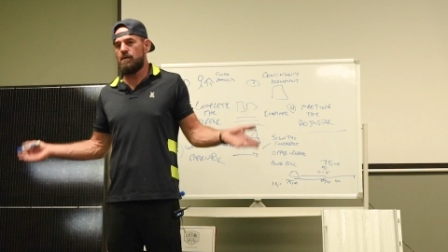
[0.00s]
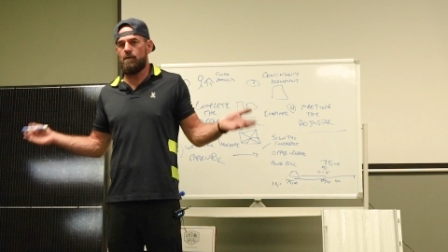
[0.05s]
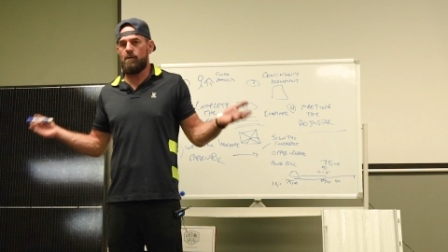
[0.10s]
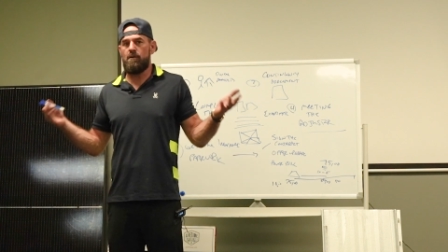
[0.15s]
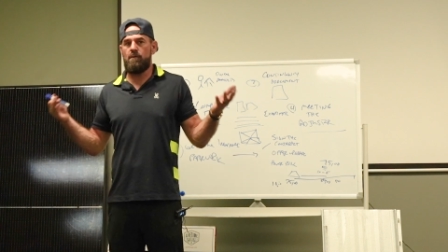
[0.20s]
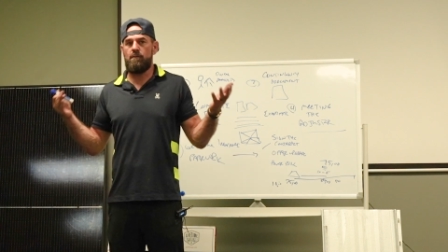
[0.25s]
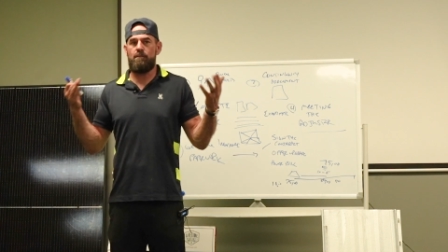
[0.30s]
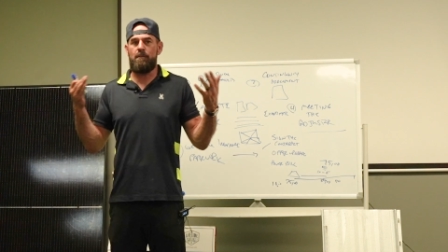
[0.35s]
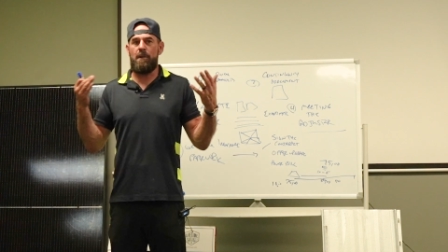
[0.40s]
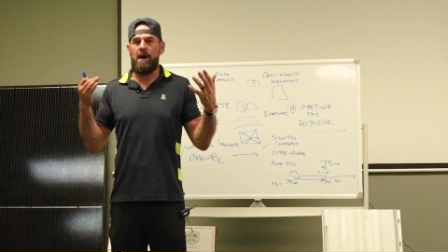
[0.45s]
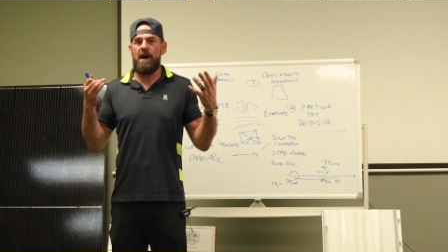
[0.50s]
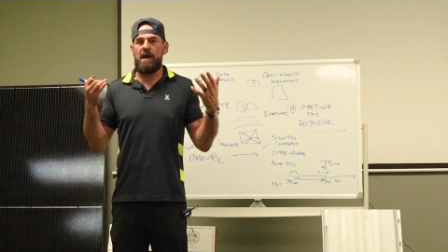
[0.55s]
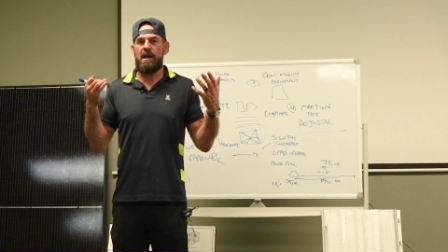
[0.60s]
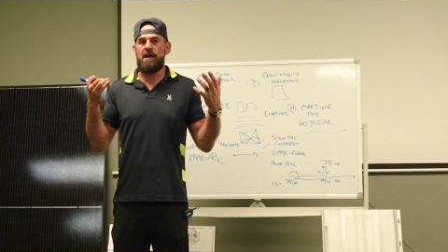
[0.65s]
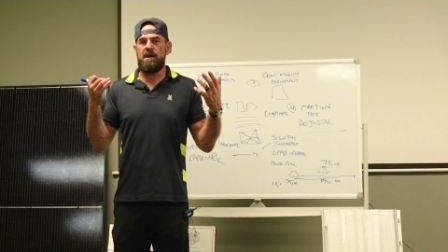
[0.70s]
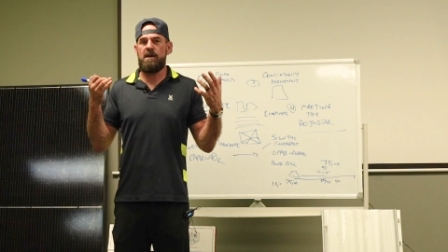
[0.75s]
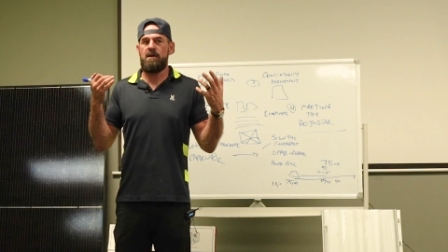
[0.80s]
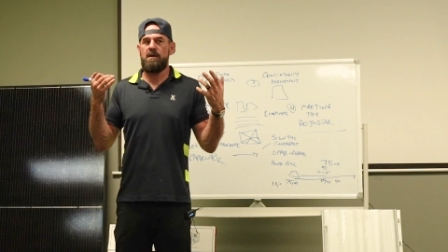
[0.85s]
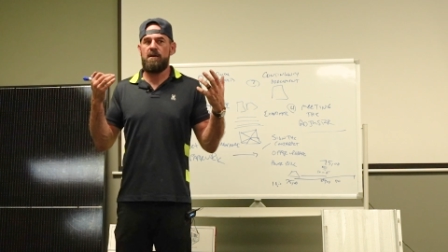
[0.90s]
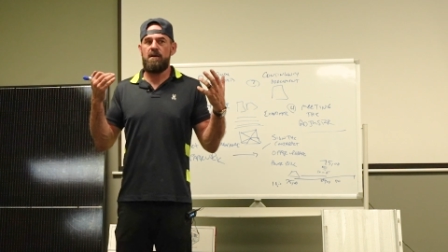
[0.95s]
You're
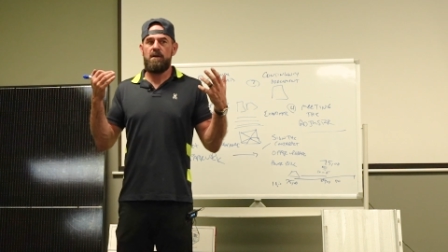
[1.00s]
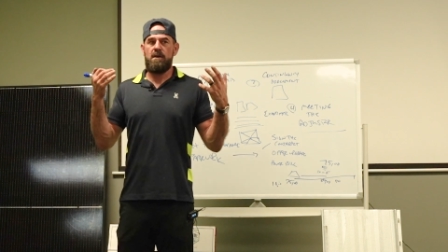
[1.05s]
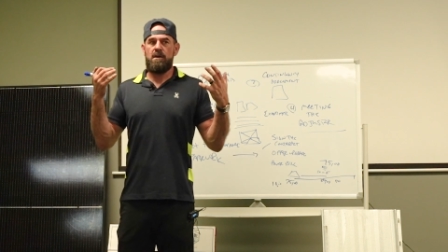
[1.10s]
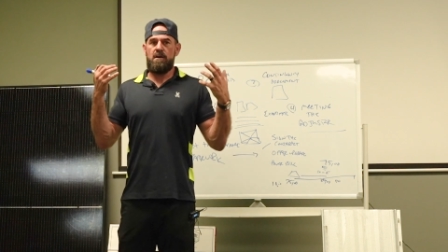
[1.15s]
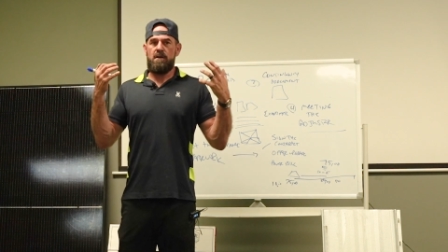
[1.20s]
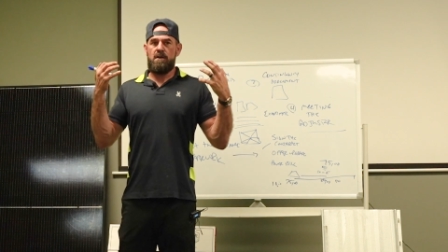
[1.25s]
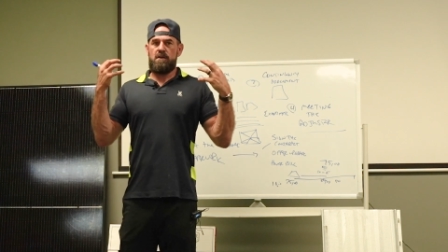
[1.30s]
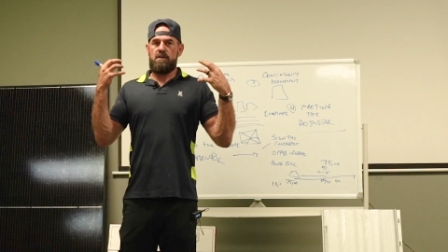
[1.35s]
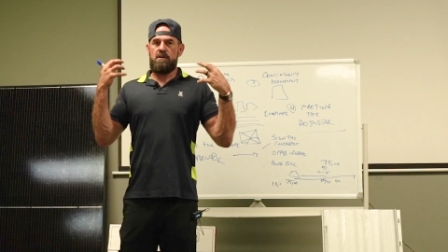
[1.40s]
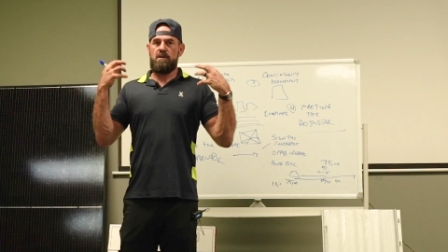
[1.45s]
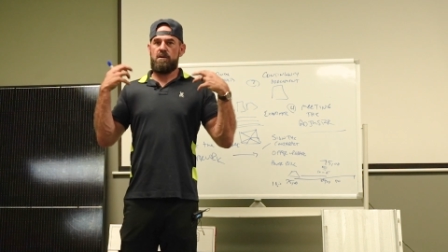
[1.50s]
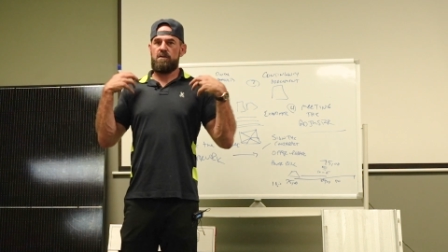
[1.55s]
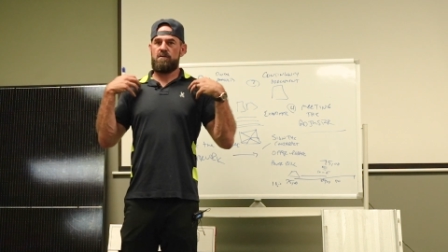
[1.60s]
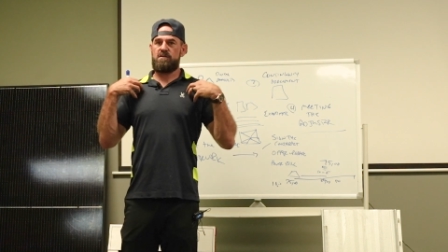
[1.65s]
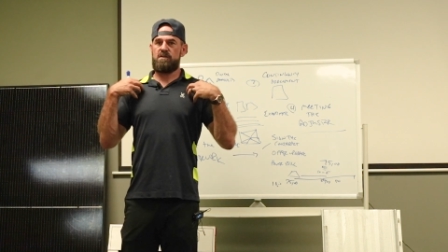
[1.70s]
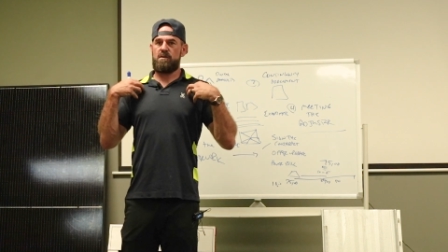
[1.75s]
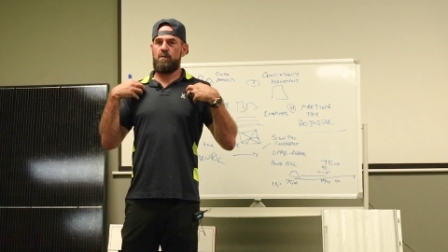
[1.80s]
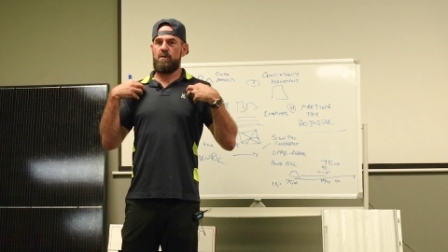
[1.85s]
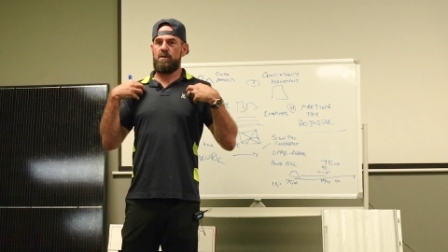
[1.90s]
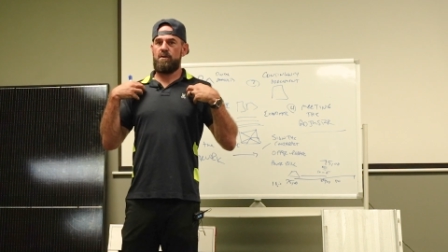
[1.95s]
buying you know,
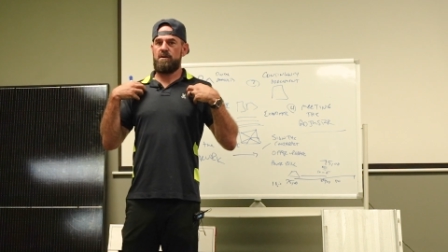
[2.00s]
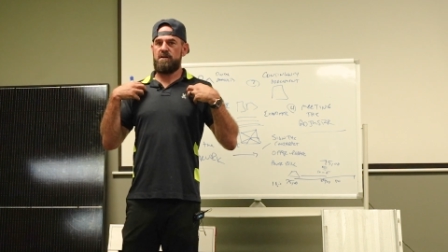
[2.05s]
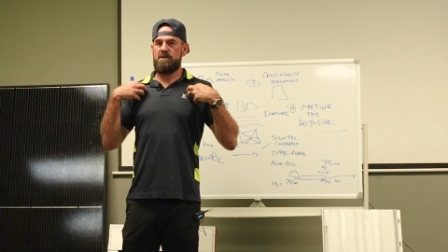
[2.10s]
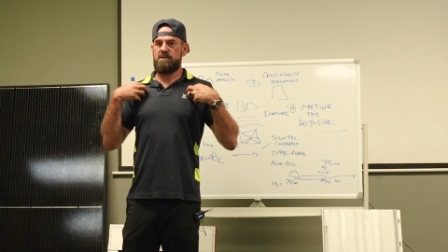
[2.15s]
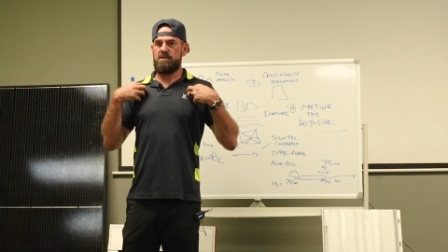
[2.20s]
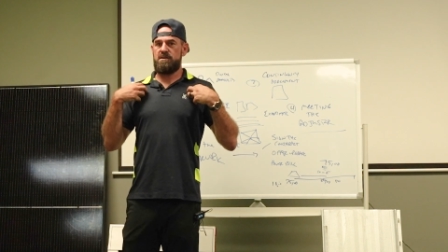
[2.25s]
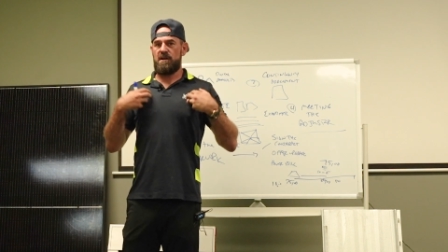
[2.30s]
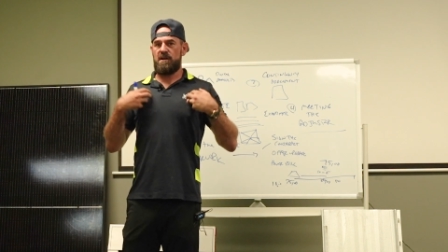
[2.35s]
someone that's